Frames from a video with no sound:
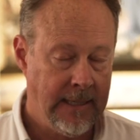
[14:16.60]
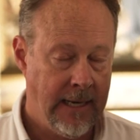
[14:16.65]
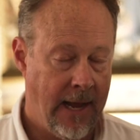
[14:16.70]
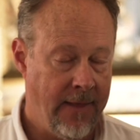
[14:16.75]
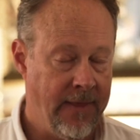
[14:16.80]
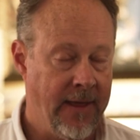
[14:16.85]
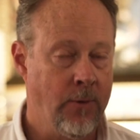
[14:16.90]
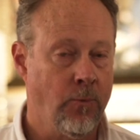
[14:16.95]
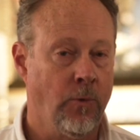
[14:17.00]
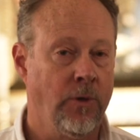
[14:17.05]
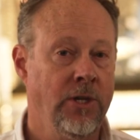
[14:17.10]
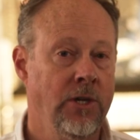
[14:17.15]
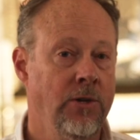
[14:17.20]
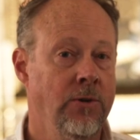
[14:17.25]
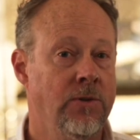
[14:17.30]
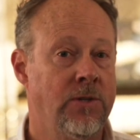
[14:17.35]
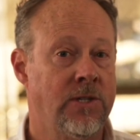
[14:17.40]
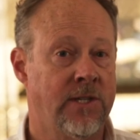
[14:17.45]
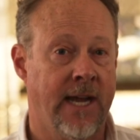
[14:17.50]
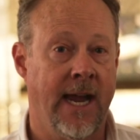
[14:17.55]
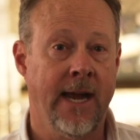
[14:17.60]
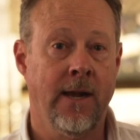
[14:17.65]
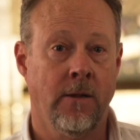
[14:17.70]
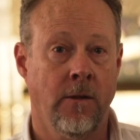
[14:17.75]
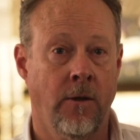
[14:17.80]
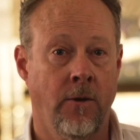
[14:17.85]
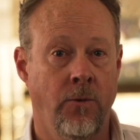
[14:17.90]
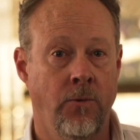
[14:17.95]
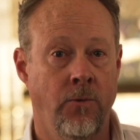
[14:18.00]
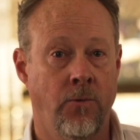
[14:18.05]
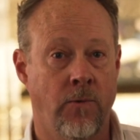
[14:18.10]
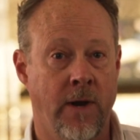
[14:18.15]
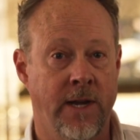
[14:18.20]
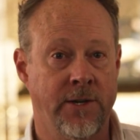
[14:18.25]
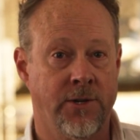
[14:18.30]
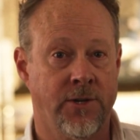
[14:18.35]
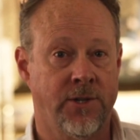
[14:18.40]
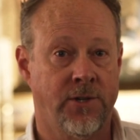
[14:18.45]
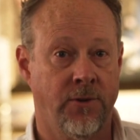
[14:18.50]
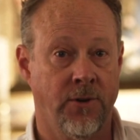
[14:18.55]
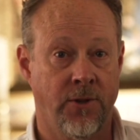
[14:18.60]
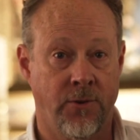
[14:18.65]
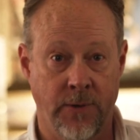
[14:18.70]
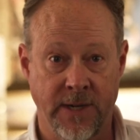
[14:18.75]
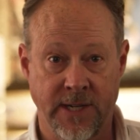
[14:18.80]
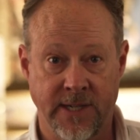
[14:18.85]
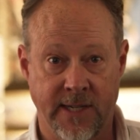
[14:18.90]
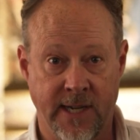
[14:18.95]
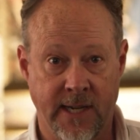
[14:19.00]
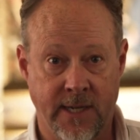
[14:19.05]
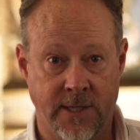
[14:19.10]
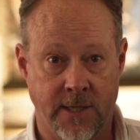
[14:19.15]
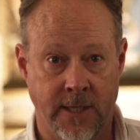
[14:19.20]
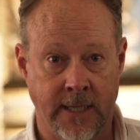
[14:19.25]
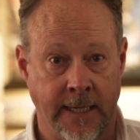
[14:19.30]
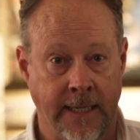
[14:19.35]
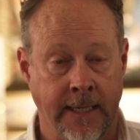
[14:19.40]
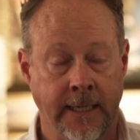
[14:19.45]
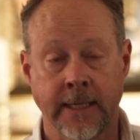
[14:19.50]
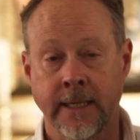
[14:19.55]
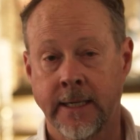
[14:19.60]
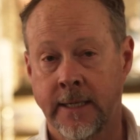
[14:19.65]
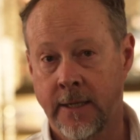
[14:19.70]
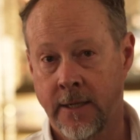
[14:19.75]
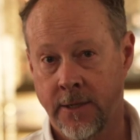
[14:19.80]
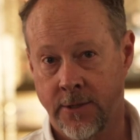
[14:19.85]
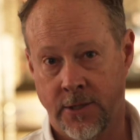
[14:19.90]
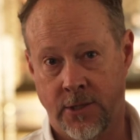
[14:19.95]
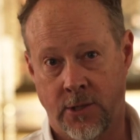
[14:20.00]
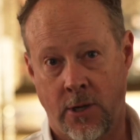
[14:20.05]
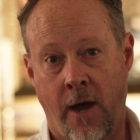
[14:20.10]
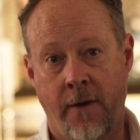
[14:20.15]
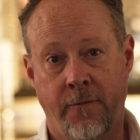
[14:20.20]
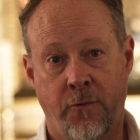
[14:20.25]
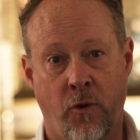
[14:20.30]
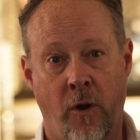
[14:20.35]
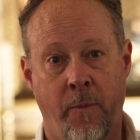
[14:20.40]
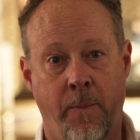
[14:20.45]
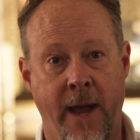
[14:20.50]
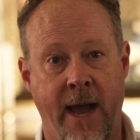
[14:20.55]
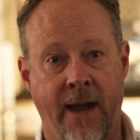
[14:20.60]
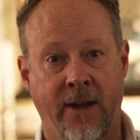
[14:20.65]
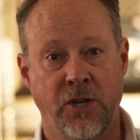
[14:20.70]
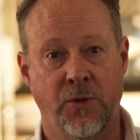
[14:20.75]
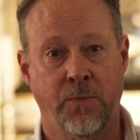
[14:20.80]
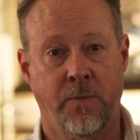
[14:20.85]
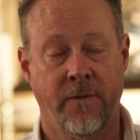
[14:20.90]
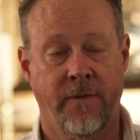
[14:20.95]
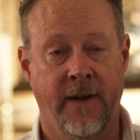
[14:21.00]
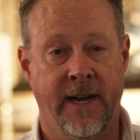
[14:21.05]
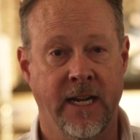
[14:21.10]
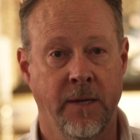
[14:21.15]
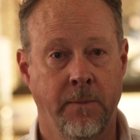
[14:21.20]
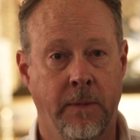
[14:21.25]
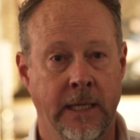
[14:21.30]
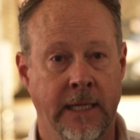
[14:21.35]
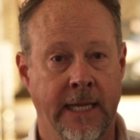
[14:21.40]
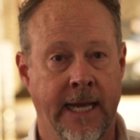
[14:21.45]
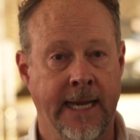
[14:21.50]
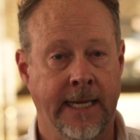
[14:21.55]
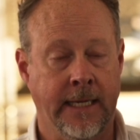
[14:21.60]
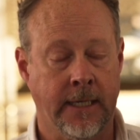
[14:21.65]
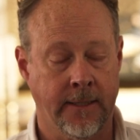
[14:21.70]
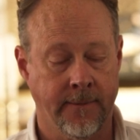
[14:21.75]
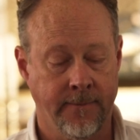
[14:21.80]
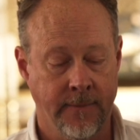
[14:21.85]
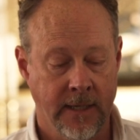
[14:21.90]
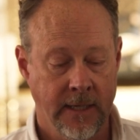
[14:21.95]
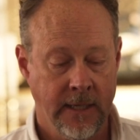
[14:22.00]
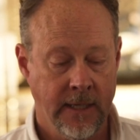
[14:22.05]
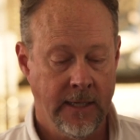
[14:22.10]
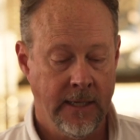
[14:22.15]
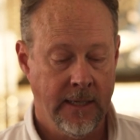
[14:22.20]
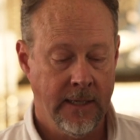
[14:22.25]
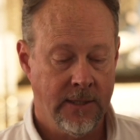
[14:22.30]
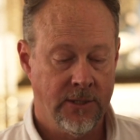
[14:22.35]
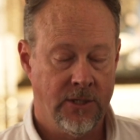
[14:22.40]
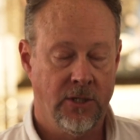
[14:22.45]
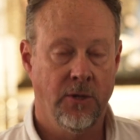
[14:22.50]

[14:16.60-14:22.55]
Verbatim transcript: And then we'll use Cyclone Register 360, the software package provided by Leica,